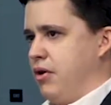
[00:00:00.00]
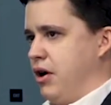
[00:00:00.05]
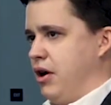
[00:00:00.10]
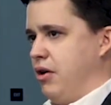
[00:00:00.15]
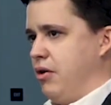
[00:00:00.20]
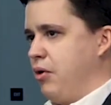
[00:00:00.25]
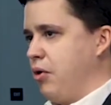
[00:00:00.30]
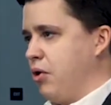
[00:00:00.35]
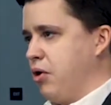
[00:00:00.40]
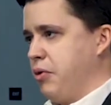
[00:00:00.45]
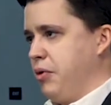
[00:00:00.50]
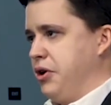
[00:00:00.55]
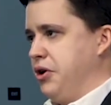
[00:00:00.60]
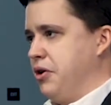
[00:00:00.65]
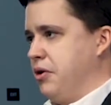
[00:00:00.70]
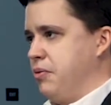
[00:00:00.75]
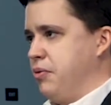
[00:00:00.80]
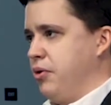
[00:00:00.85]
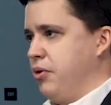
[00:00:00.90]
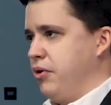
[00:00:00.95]
or when
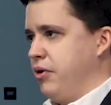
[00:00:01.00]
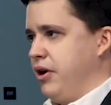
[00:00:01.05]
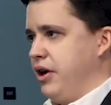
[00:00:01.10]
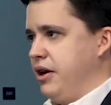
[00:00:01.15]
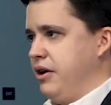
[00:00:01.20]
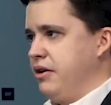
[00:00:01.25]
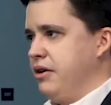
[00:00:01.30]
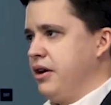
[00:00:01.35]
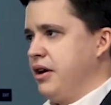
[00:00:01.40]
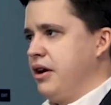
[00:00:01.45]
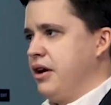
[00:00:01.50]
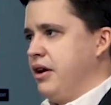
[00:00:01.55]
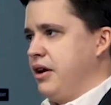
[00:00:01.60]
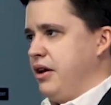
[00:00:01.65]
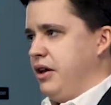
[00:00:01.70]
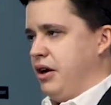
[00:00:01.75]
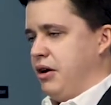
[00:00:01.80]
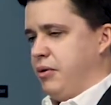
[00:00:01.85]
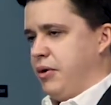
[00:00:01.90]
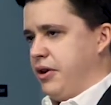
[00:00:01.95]
you're deployed,
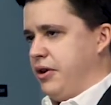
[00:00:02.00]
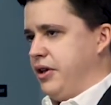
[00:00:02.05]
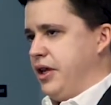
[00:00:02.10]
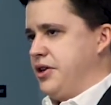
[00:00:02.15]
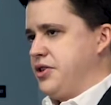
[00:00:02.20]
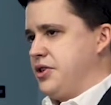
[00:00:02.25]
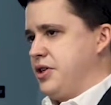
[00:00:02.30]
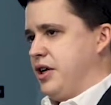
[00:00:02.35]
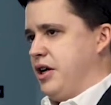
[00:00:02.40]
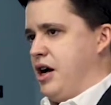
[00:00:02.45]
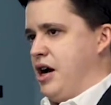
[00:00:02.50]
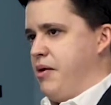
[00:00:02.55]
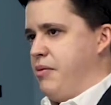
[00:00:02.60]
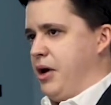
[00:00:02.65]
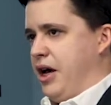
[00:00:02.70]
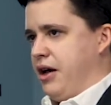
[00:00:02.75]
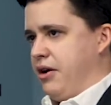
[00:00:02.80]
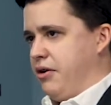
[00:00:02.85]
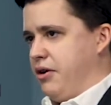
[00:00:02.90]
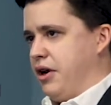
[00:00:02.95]
whether that's to
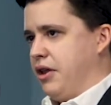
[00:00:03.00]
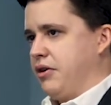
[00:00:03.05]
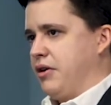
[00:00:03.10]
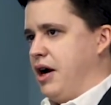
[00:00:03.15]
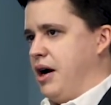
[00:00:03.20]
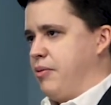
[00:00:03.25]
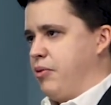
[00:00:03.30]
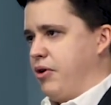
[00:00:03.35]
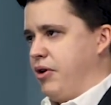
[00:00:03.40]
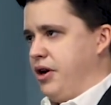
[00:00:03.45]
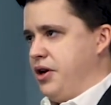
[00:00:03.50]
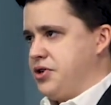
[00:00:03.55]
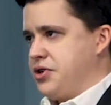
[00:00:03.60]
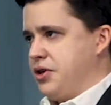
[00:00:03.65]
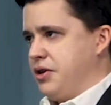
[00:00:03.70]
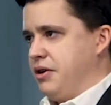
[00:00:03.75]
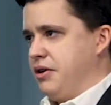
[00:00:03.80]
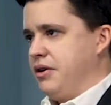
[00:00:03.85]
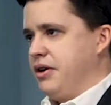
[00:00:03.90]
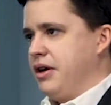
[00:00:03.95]
combat or another
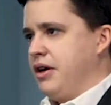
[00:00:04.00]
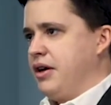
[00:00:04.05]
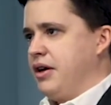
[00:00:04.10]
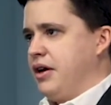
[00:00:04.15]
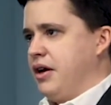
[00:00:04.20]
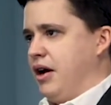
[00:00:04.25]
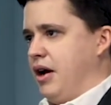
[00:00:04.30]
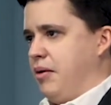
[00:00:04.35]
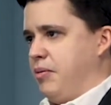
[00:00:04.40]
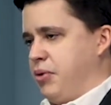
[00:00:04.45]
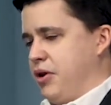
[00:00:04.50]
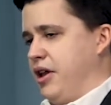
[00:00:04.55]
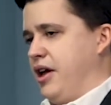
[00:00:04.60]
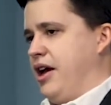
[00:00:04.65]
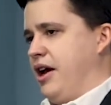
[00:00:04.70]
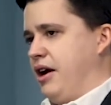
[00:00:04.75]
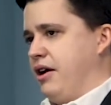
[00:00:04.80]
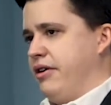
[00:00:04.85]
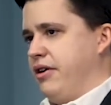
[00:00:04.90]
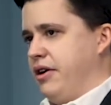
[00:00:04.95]
operation,
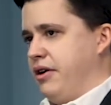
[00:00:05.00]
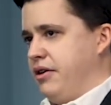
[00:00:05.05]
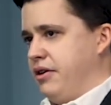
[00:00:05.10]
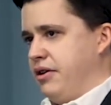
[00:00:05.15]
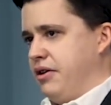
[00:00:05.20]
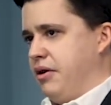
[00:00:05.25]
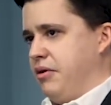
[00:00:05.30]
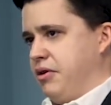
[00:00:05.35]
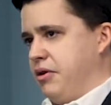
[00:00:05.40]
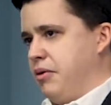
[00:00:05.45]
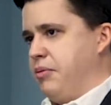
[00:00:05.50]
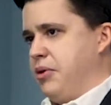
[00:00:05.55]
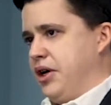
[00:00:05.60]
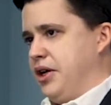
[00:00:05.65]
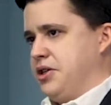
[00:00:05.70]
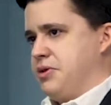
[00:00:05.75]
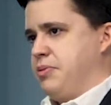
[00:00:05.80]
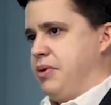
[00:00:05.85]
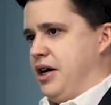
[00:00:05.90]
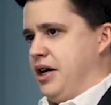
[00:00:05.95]
playing on the
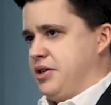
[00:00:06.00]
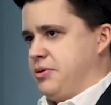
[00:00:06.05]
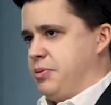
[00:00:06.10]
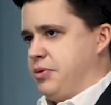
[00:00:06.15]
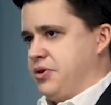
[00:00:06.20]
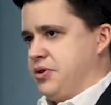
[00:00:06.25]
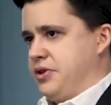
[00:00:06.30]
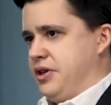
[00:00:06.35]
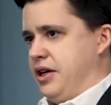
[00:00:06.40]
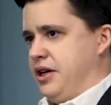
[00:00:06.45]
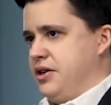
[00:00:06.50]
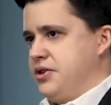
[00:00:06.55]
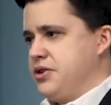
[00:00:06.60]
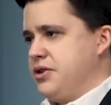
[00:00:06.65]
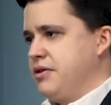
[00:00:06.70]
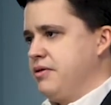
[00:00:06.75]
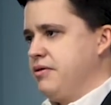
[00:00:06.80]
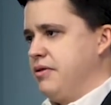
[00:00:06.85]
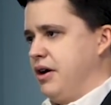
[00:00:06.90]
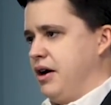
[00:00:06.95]
biggest possible
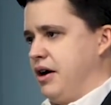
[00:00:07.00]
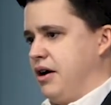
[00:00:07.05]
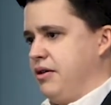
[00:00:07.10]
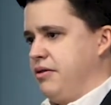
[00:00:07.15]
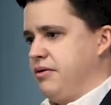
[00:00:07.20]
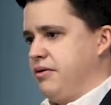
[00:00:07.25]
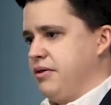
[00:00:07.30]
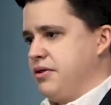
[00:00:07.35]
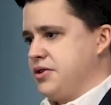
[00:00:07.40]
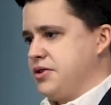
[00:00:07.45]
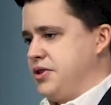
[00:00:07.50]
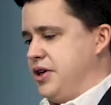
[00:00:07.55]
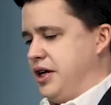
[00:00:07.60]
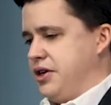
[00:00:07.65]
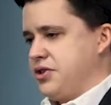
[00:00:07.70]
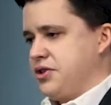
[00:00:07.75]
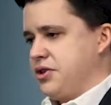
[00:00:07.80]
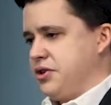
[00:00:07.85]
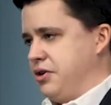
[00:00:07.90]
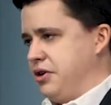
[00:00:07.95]
stage. The
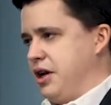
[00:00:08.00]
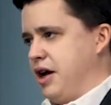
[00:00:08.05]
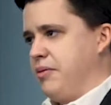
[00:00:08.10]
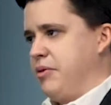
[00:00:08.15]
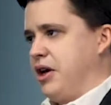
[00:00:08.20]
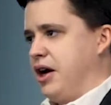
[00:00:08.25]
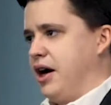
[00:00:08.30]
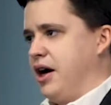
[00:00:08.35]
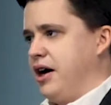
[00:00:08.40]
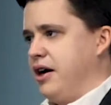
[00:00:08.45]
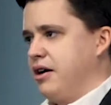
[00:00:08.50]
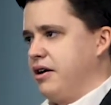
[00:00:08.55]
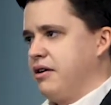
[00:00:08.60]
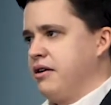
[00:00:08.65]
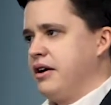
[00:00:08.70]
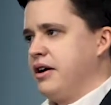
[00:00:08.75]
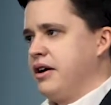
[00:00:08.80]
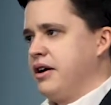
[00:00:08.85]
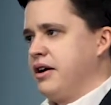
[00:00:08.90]
stakes could not be higher,